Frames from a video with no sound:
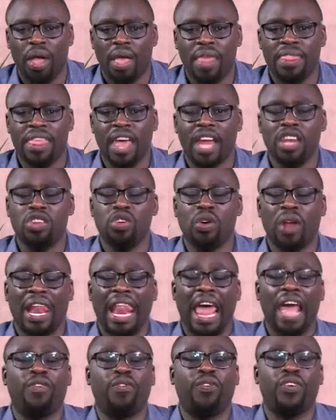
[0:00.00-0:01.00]
then your
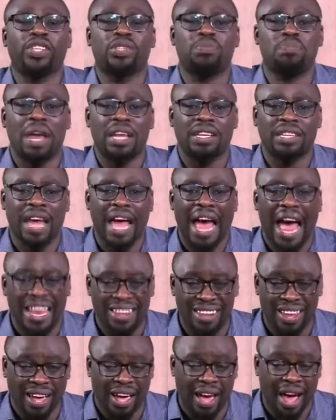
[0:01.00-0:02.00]
life is better and
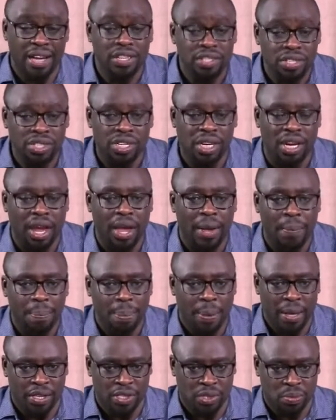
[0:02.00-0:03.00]
the country
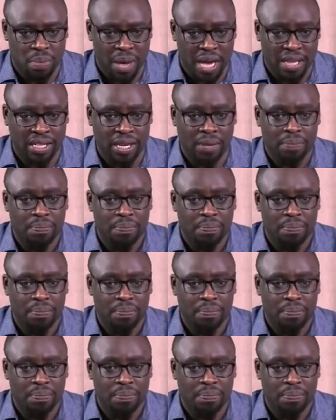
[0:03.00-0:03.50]
is better.